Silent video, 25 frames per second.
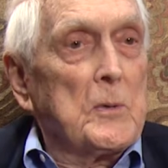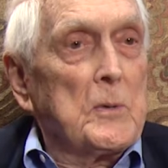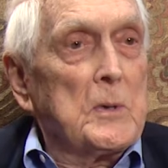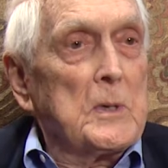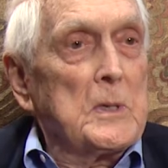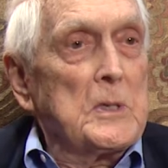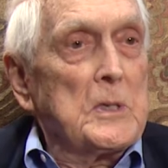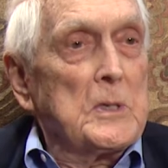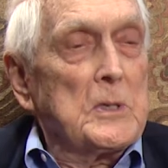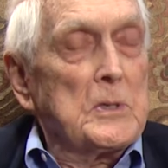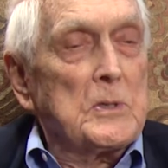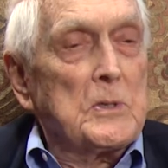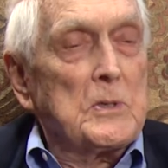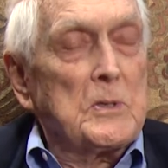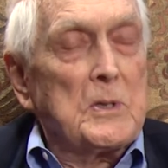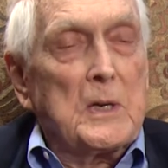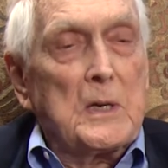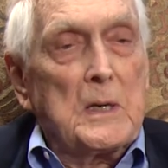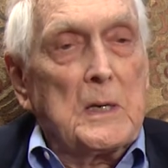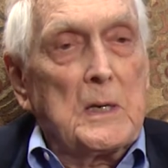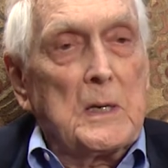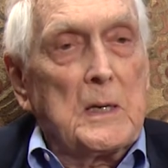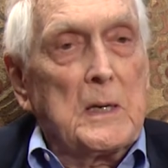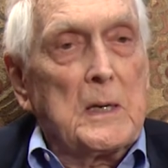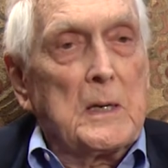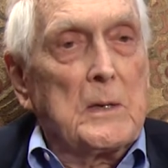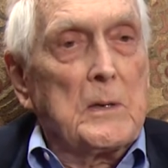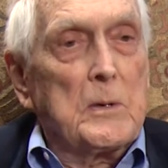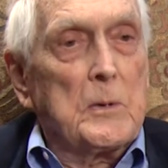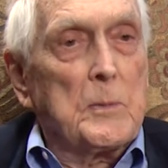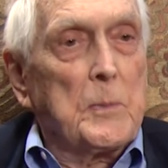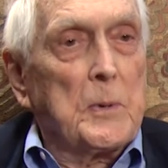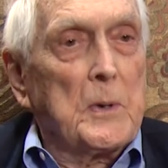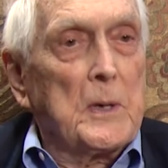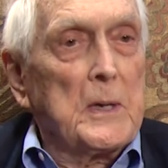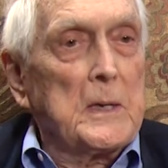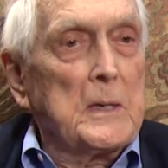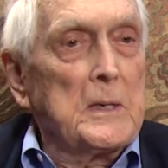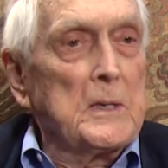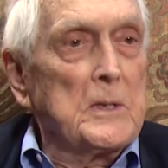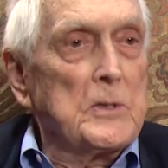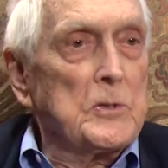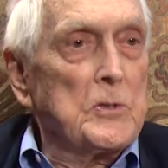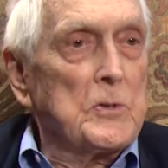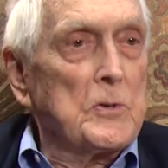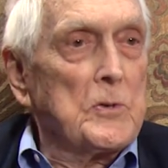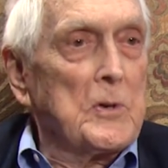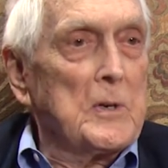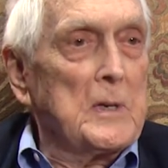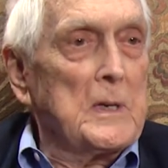We just stayed together, played in the
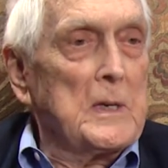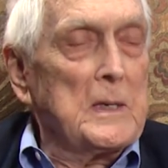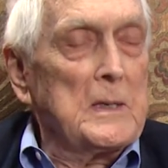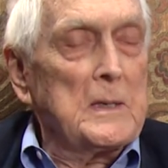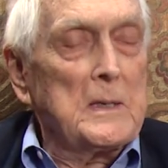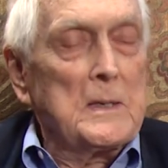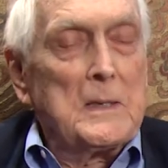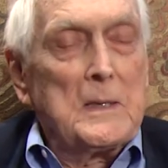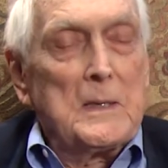street,